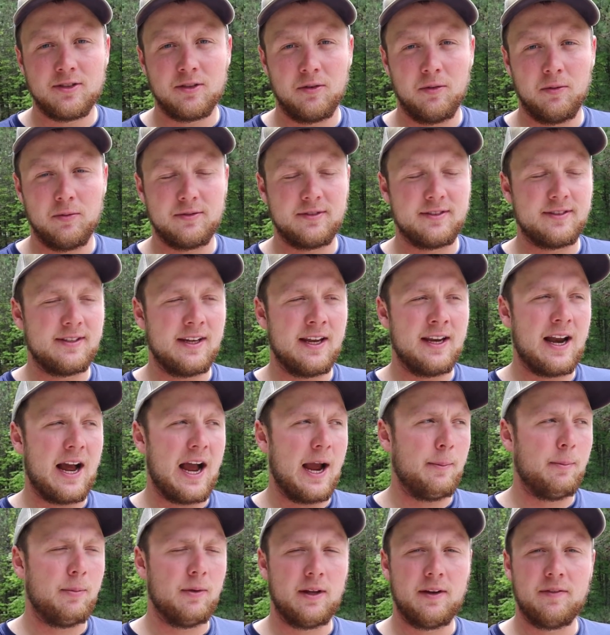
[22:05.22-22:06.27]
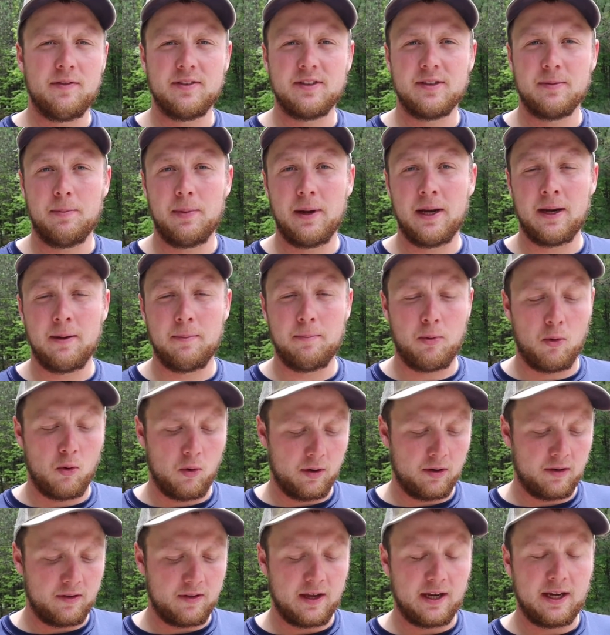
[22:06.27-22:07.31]
So scent, I believe, is a big
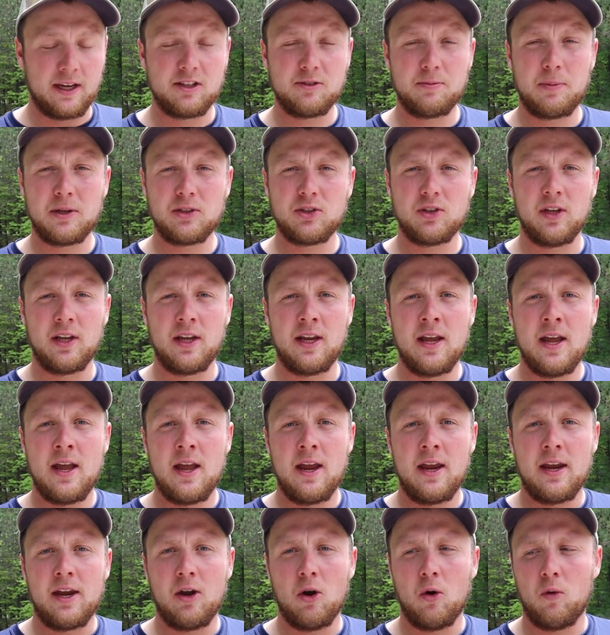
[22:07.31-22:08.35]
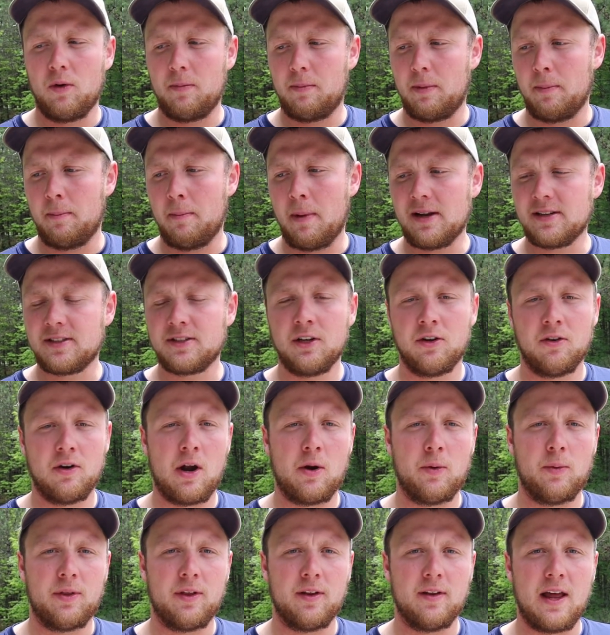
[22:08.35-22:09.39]
important thing, especially, you know, we've been messing
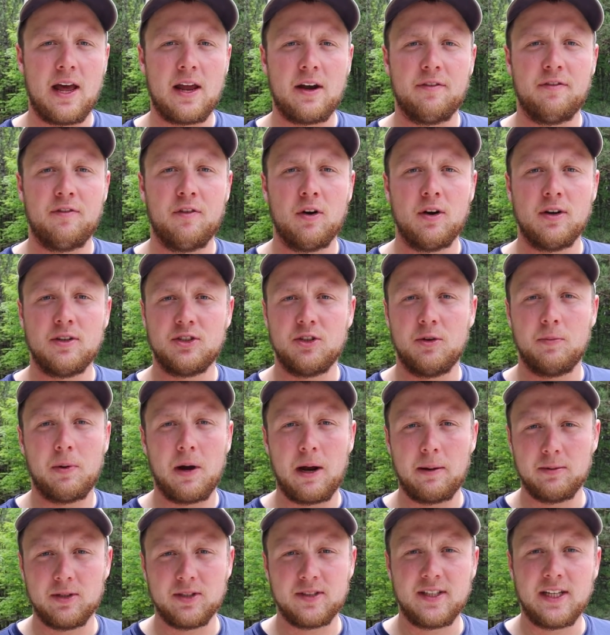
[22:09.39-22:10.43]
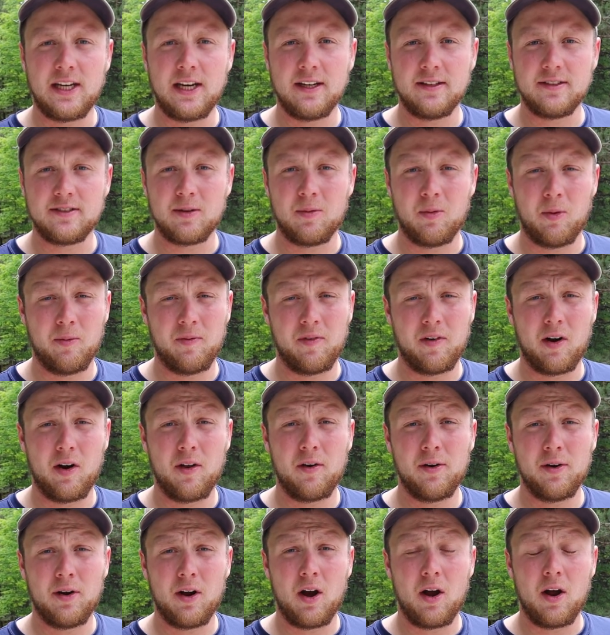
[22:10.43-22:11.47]
around with a lot of footage you've probably seen in some of our
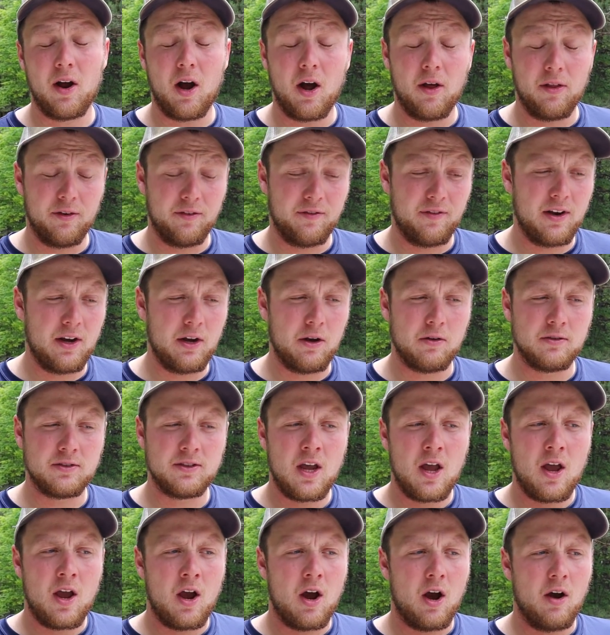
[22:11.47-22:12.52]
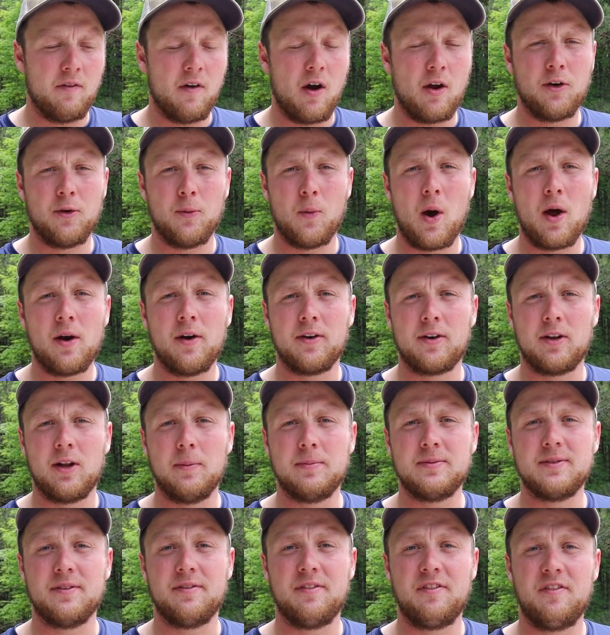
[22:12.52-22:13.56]
other videos of underwater
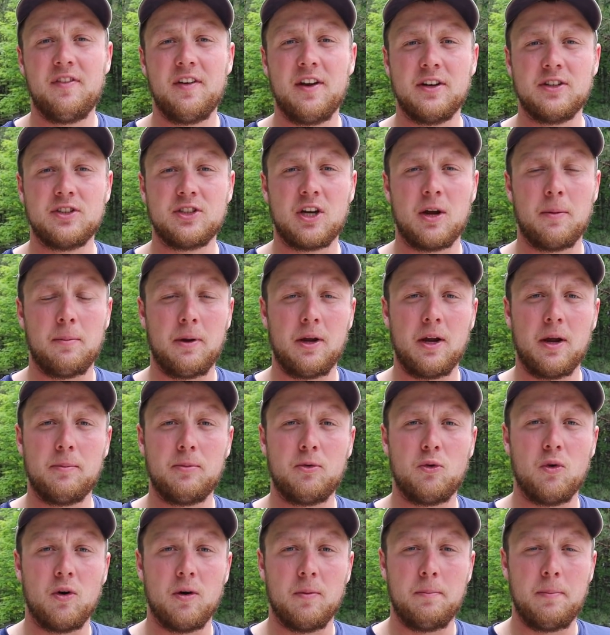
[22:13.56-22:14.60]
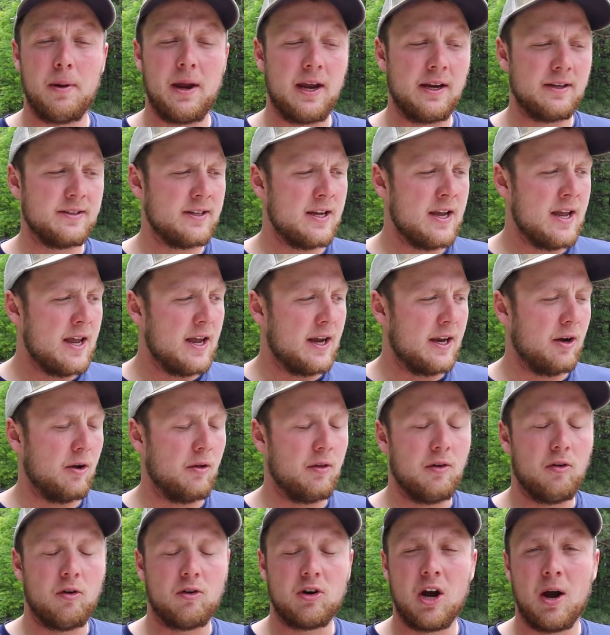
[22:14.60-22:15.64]
clips of fish coming up to our baits. You know,
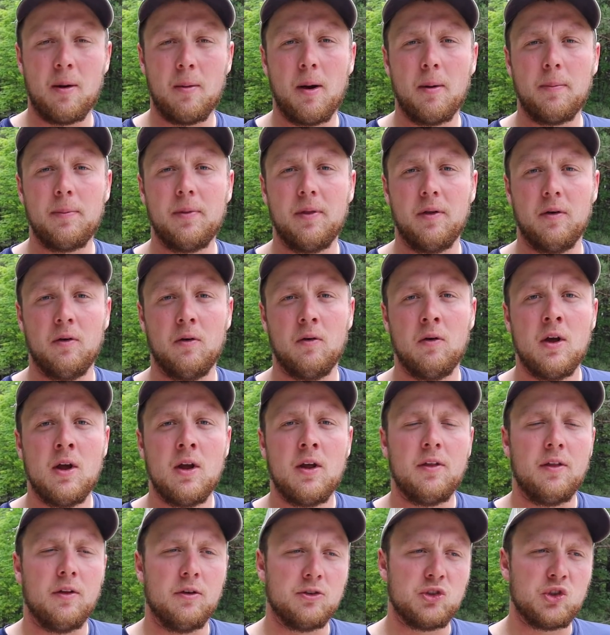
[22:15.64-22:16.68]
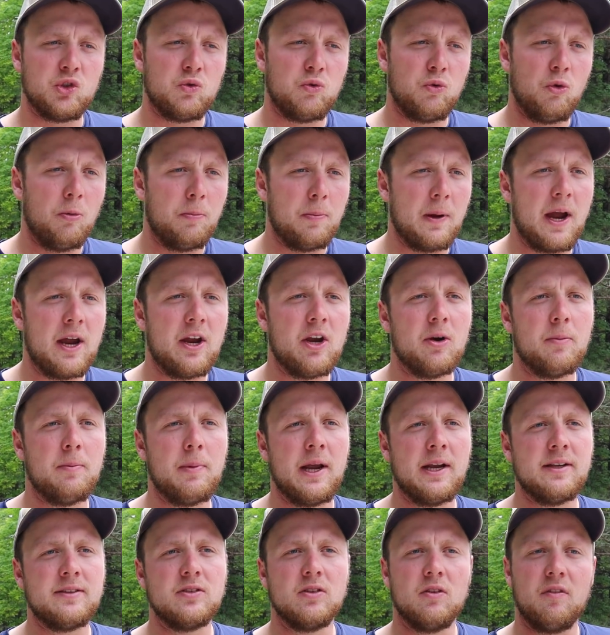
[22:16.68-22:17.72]
they'll come up, they'll swoop at your
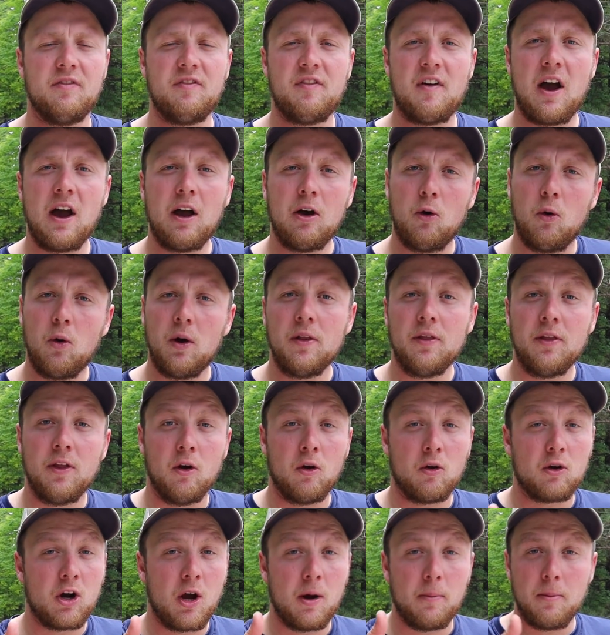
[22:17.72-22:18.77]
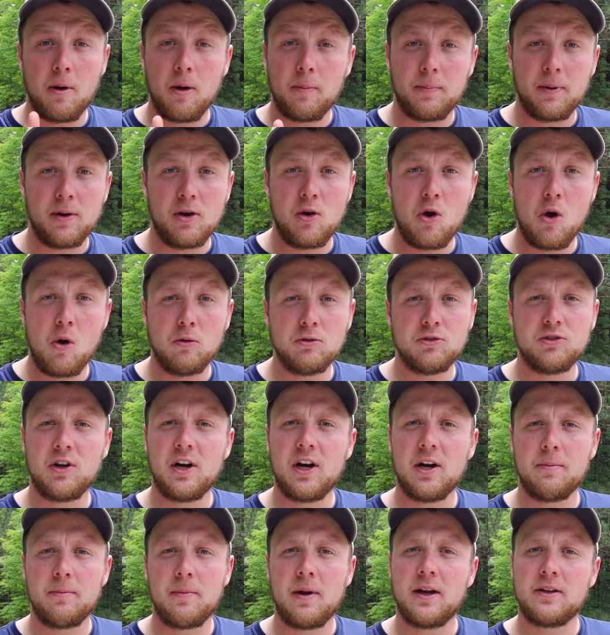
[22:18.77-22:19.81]
baits, they'll follow it, they'll come up and nose
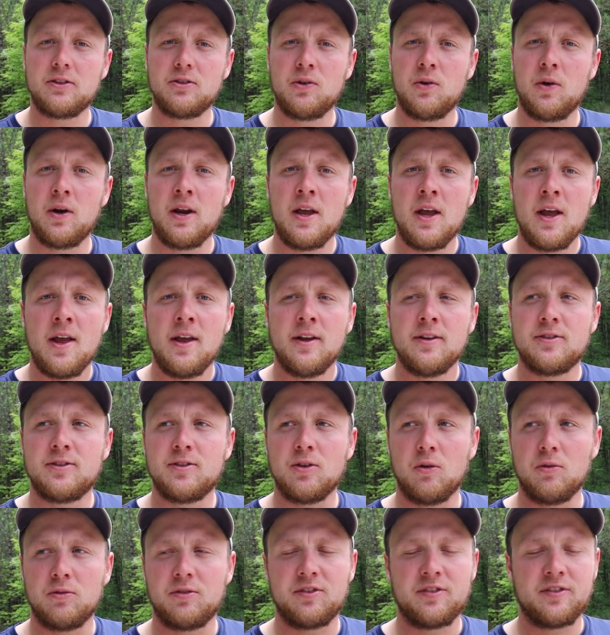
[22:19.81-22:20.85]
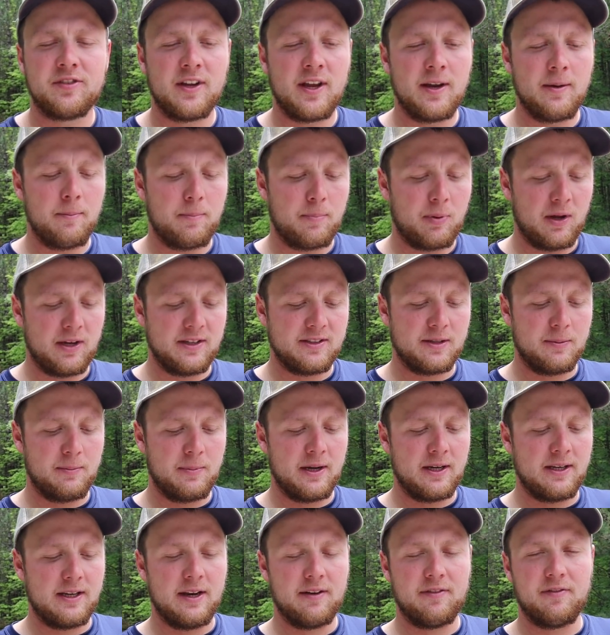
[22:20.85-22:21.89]
right up next to it. So scent plays a
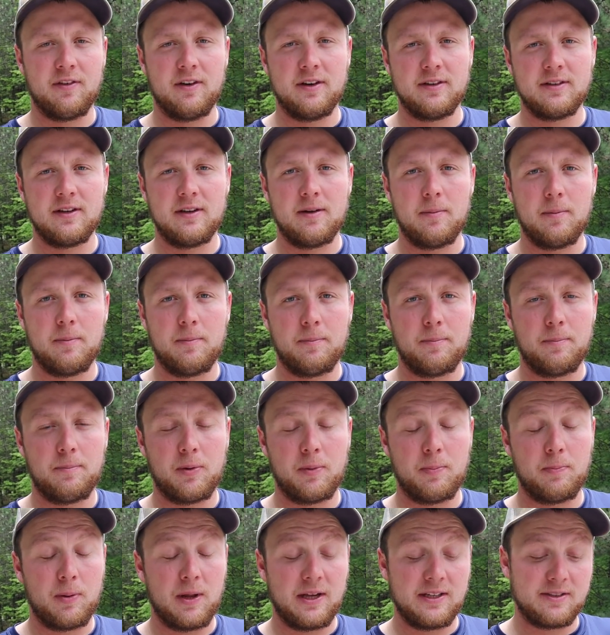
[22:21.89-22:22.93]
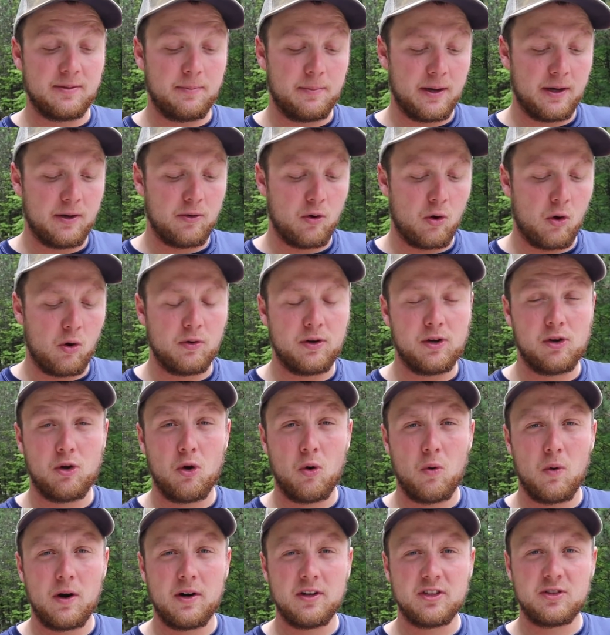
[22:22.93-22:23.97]
big role, and you
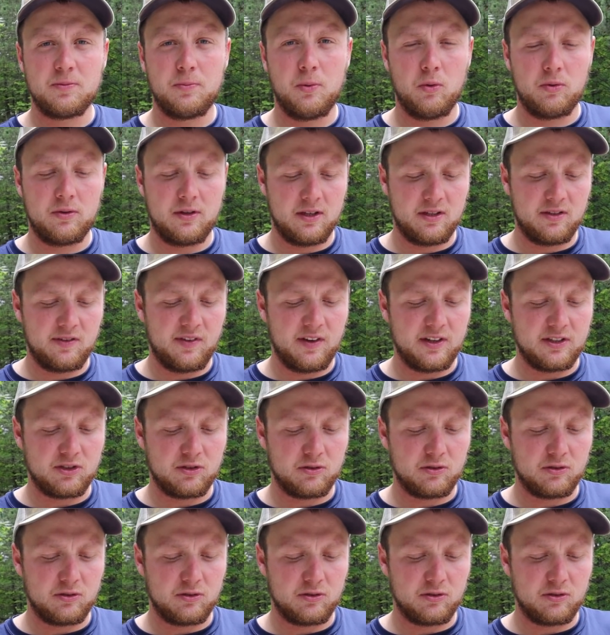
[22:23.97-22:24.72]
don't want to spook these fish.